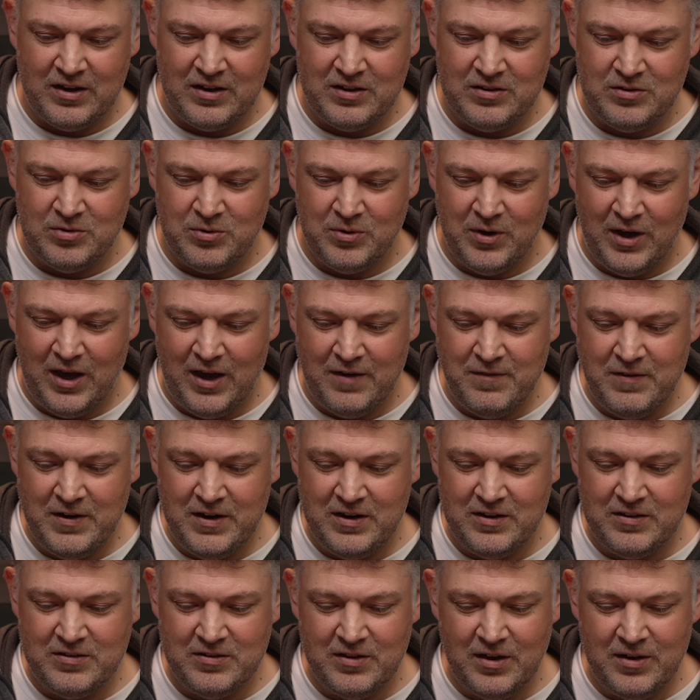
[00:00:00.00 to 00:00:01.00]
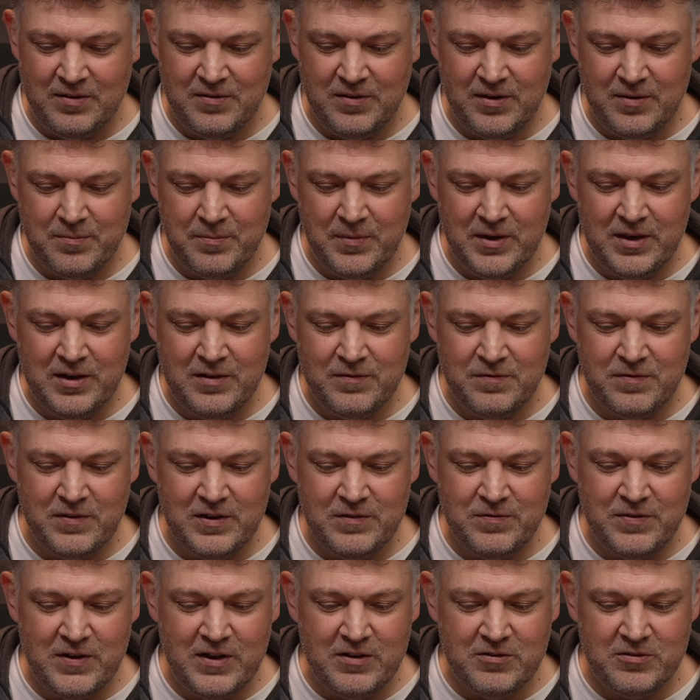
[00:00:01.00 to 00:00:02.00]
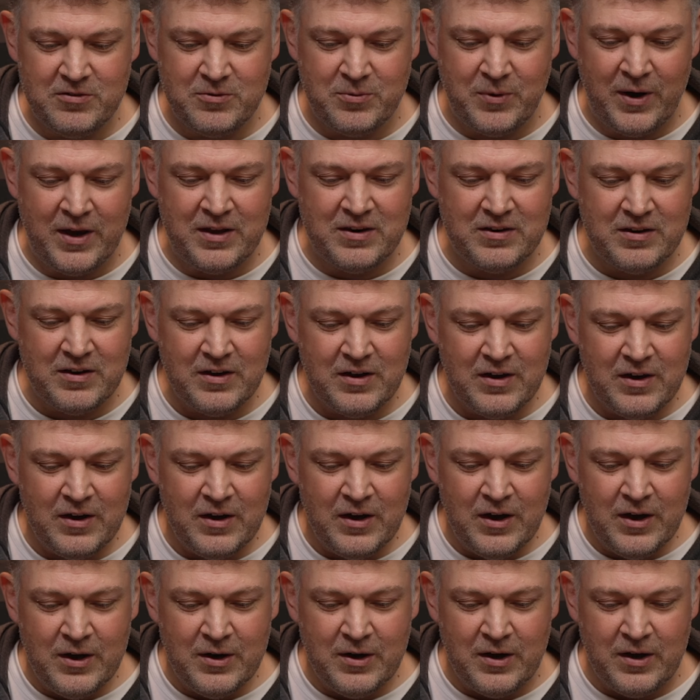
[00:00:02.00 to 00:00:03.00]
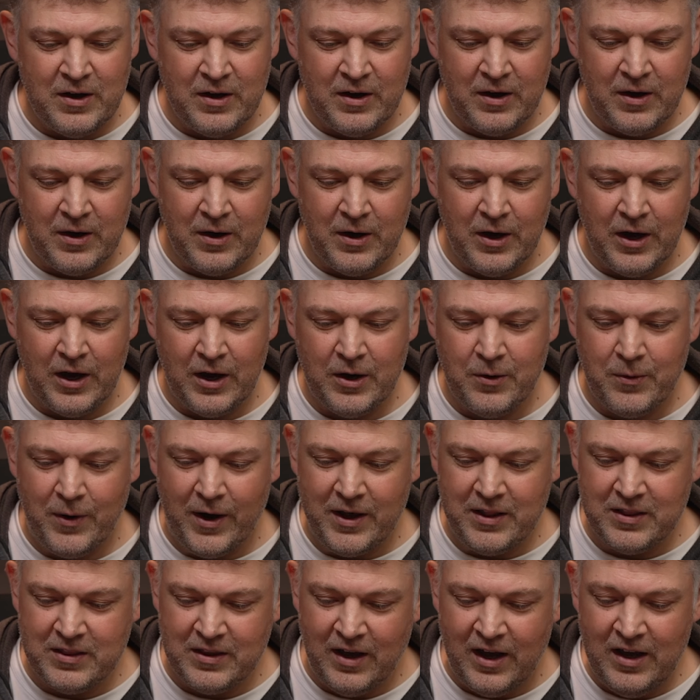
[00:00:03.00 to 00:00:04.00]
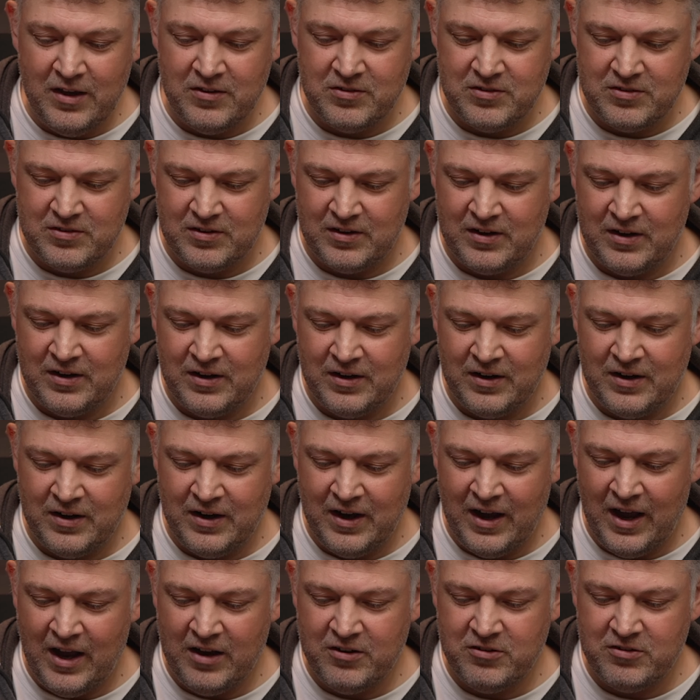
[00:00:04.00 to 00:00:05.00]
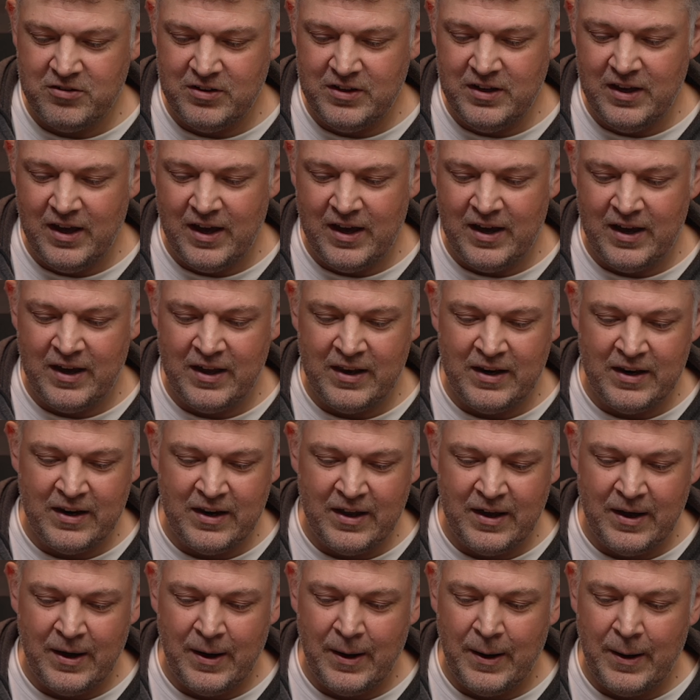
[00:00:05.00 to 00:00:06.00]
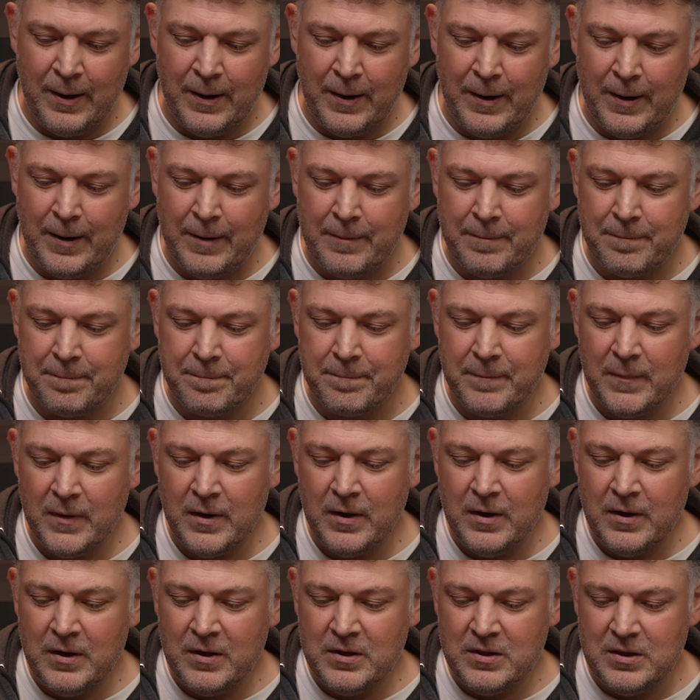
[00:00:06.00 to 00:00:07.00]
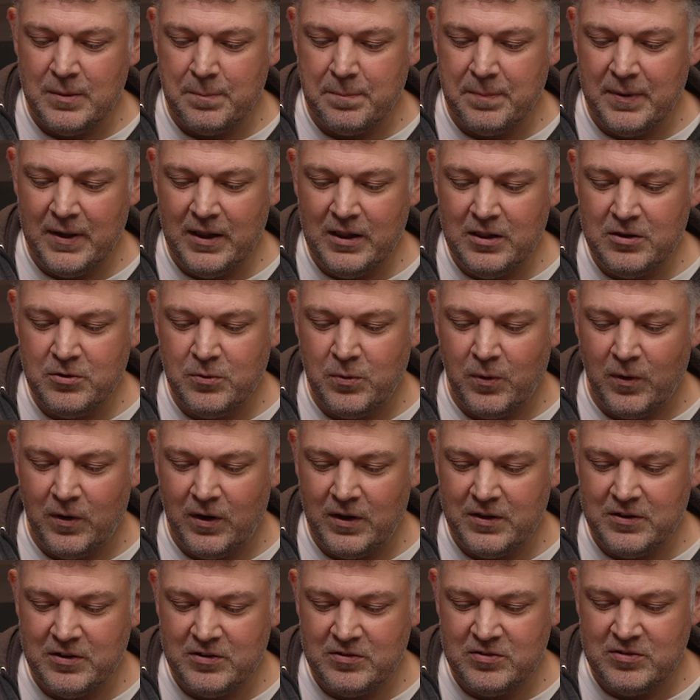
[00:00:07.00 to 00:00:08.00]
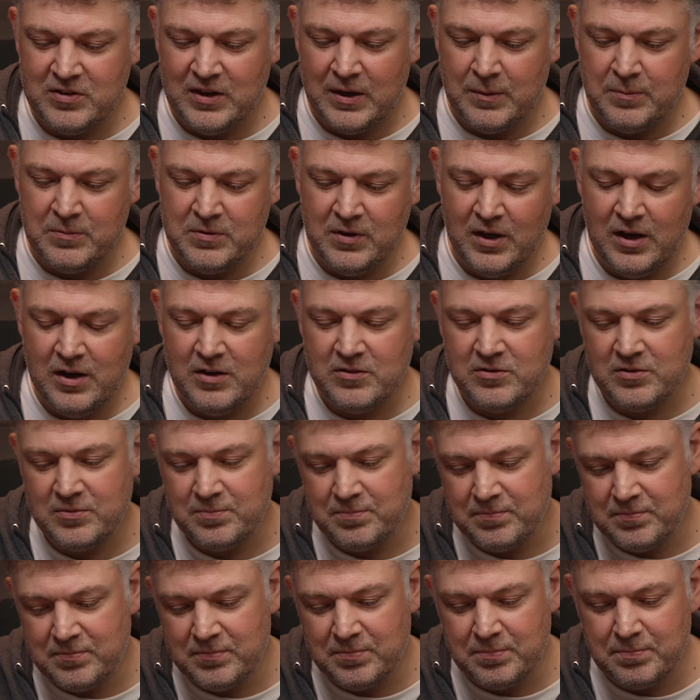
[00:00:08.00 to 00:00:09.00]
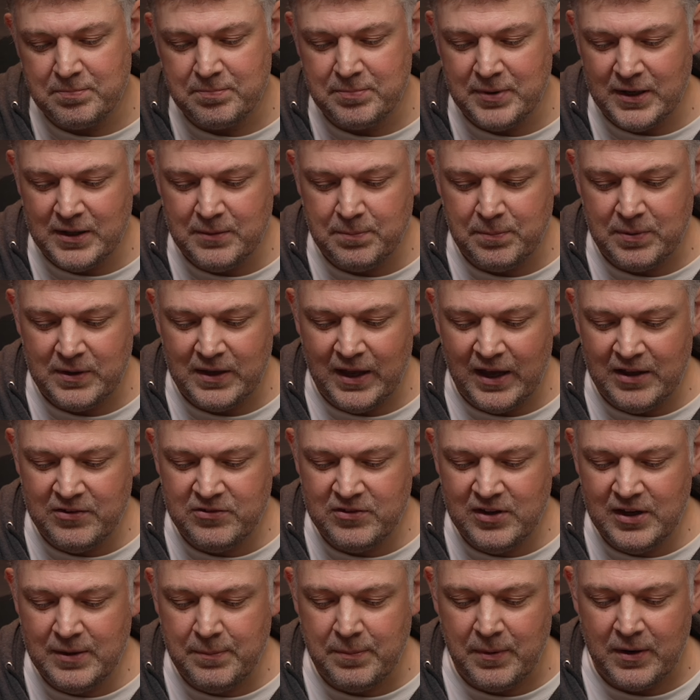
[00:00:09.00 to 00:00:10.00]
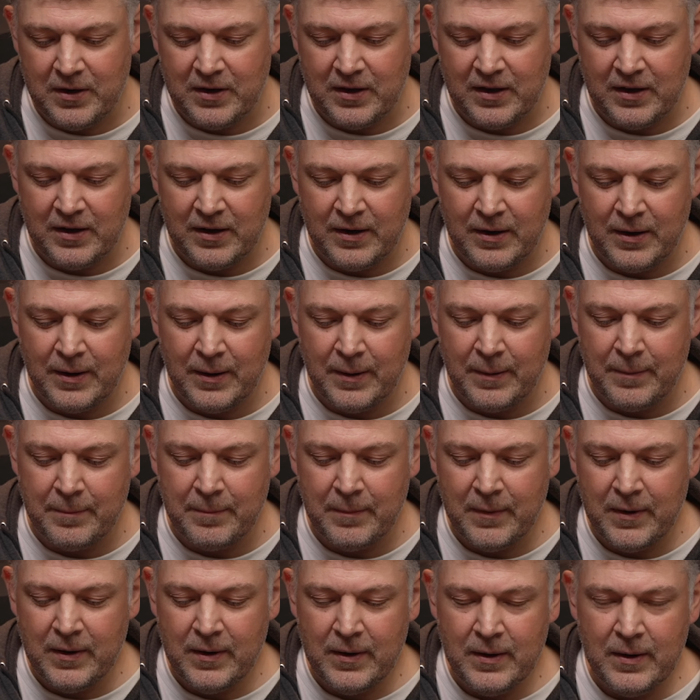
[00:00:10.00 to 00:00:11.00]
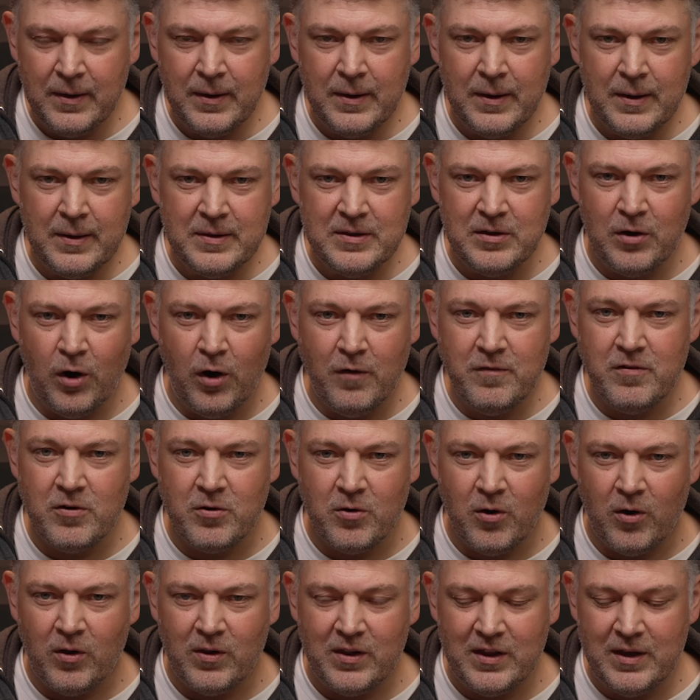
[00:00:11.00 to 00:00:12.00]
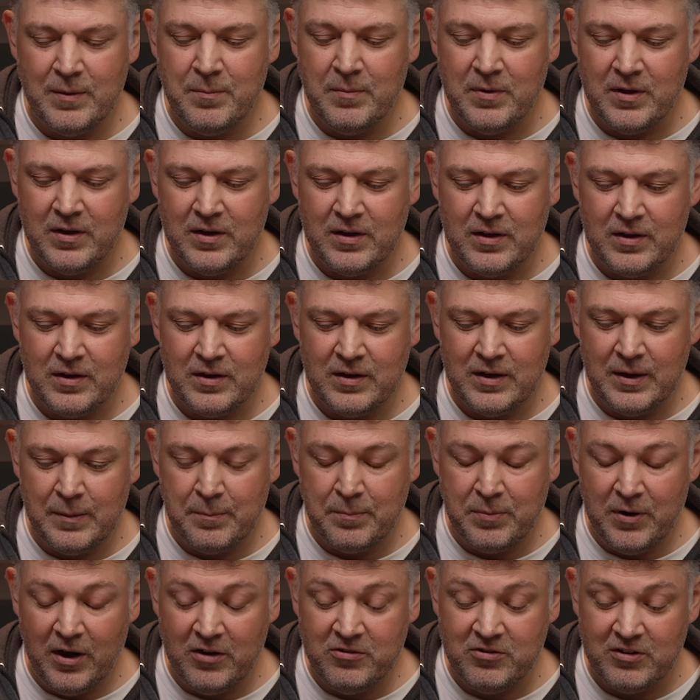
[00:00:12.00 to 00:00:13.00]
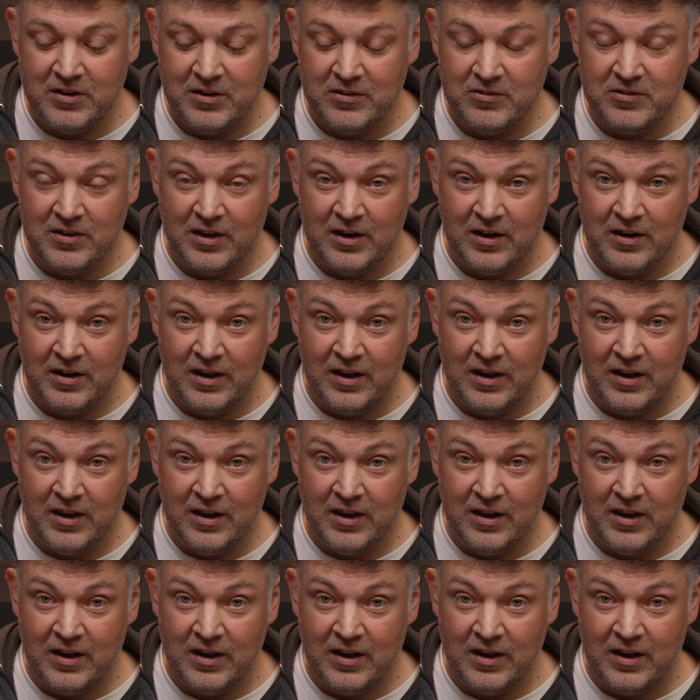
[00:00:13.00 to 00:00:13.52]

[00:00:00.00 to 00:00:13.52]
too heavy. It feels quite nice actually, and the build quality seems it's a bit plastic, but the overall impression is that it's